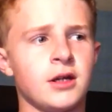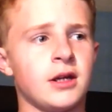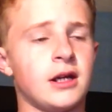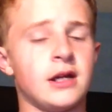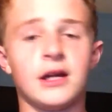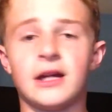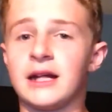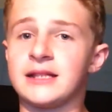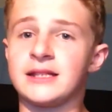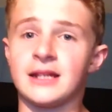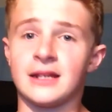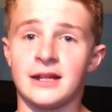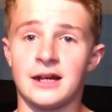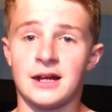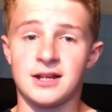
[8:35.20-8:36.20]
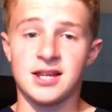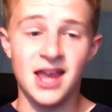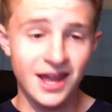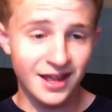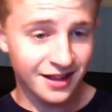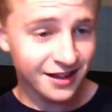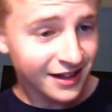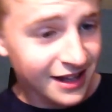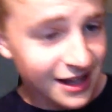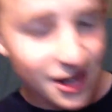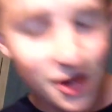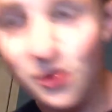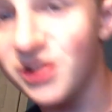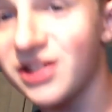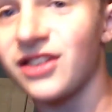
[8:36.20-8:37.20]
Yeah, that's it, guys.
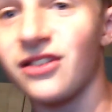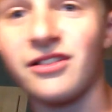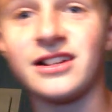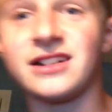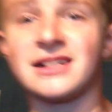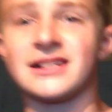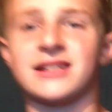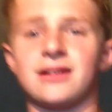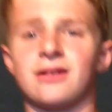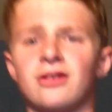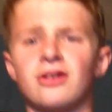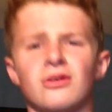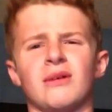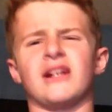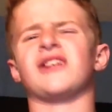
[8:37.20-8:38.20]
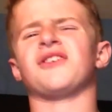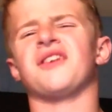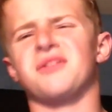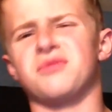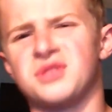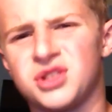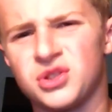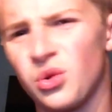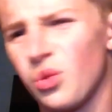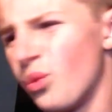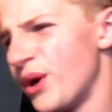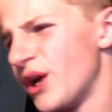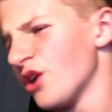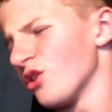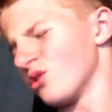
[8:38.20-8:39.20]
He was literally just, oh my god, it was so
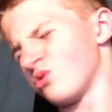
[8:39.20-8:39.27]
weird. It